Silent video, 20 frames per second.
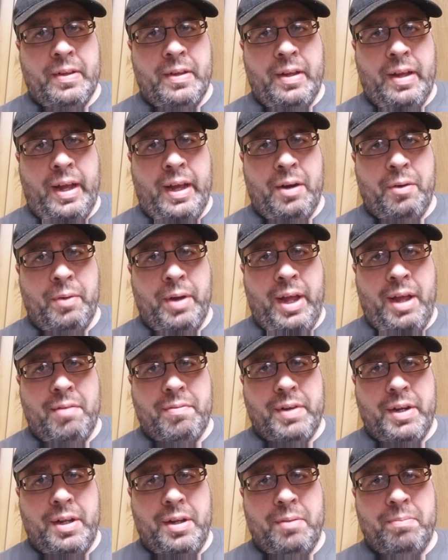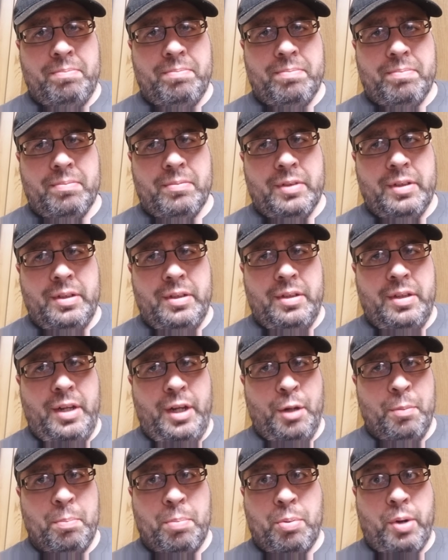I don't have any
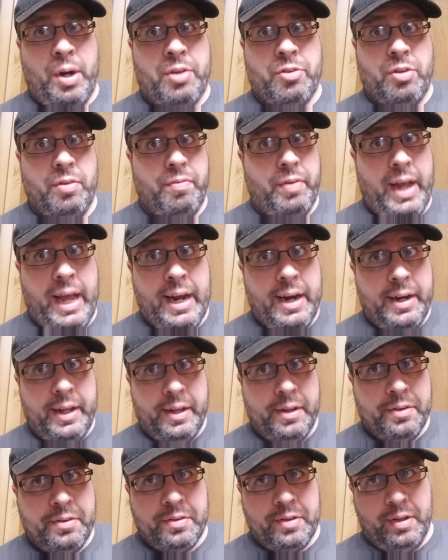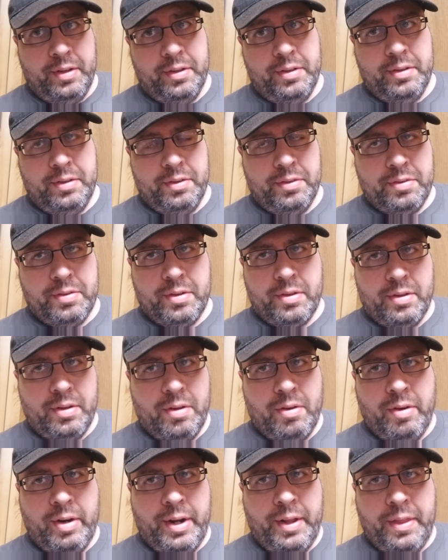impressive editing skills
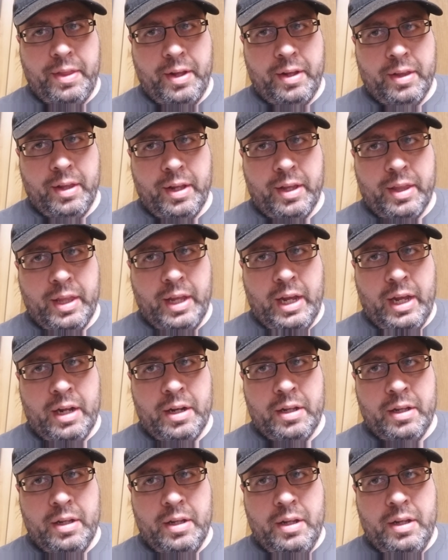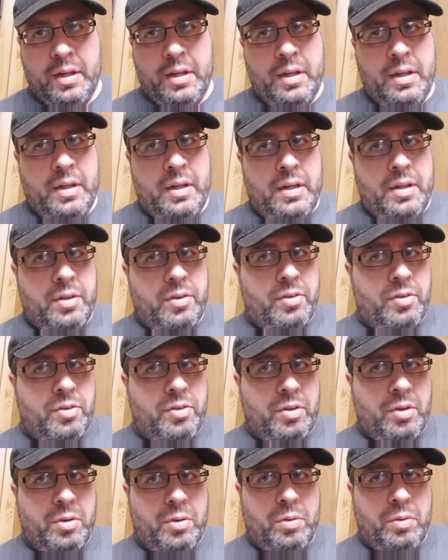or anything like that.
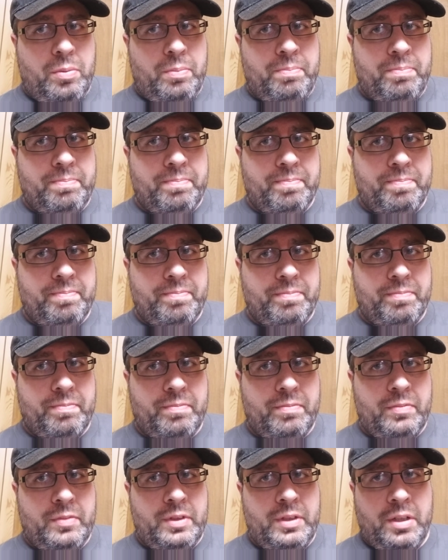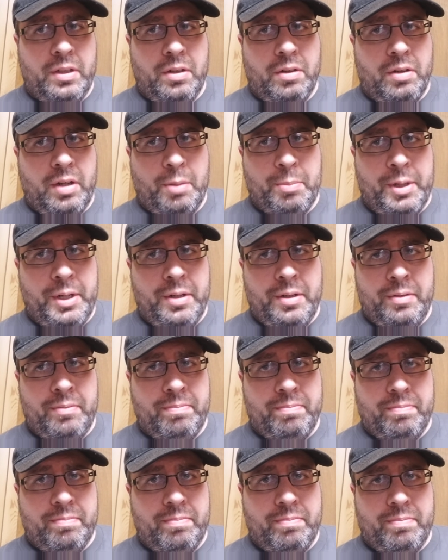So, I mean,
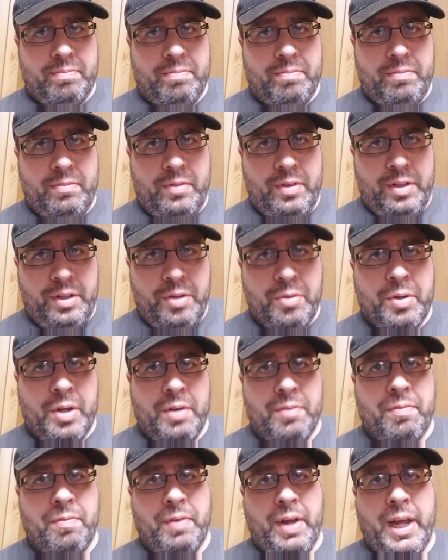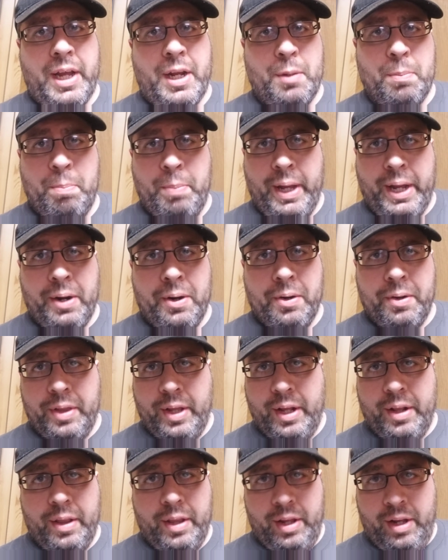you can find better
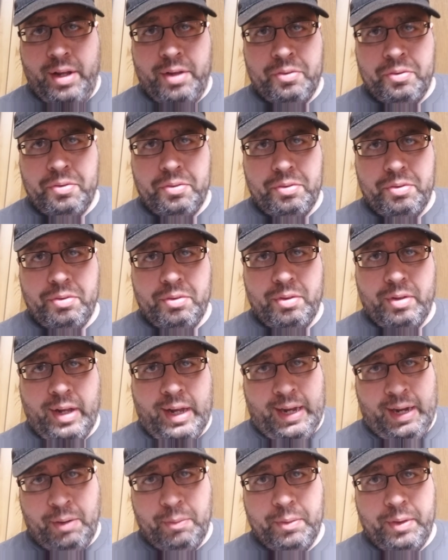than this out